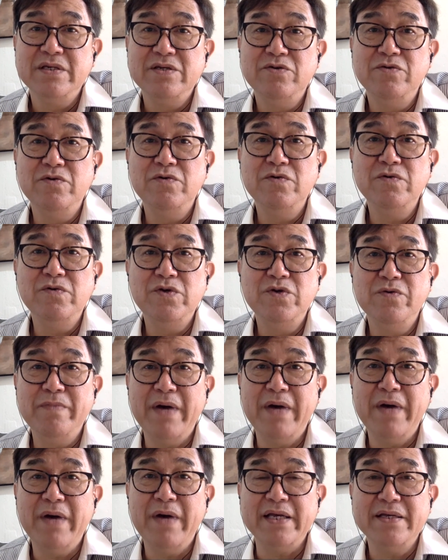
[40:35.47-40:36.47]
You
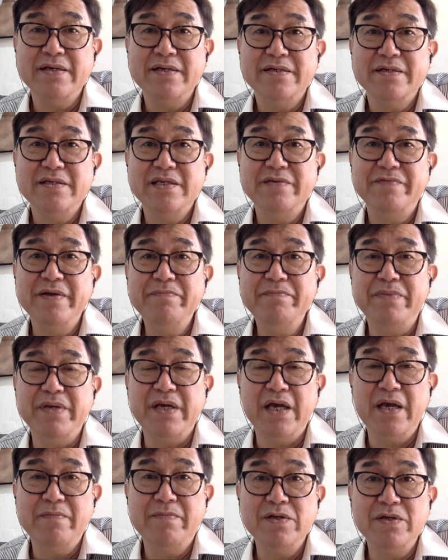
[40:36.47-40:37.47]
might even
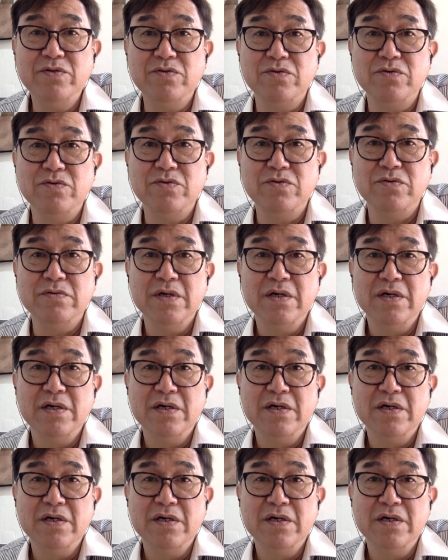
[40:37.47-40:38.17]
be able to